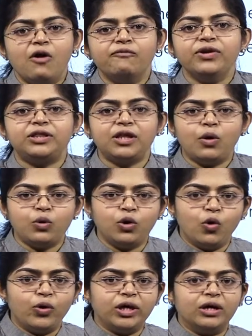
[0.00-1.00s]
Without
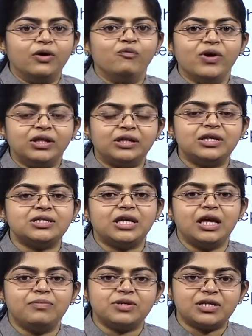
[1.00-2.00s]
knowing whether the
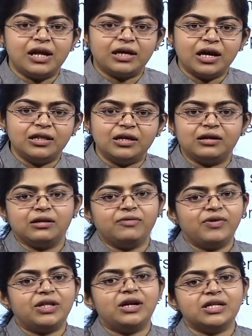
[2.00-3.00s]
scheme is like either
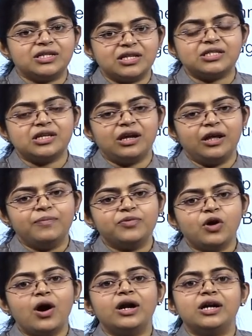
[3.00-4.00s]
whether it is necessary
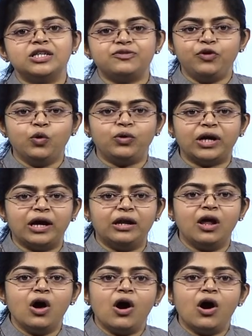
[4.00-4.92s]
or it is futile